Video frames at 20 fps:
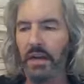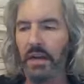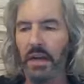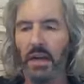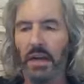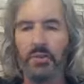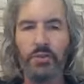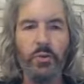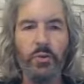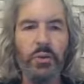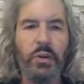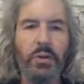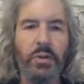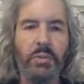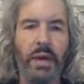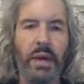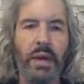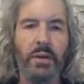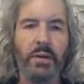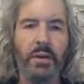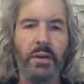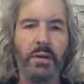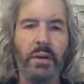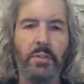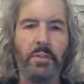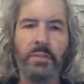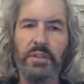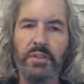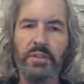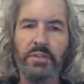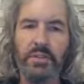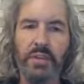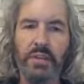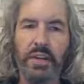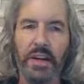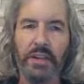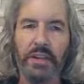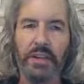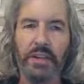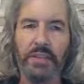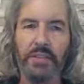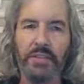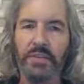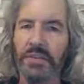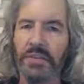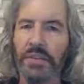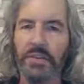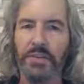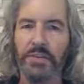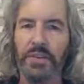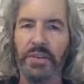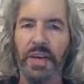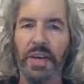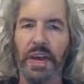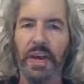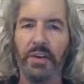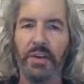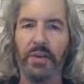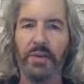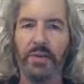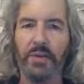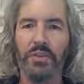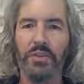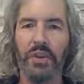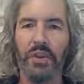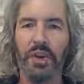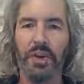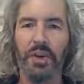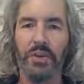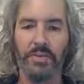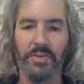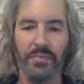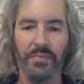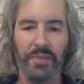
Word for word: As you can imagine, a ministry like this is under attack all the time.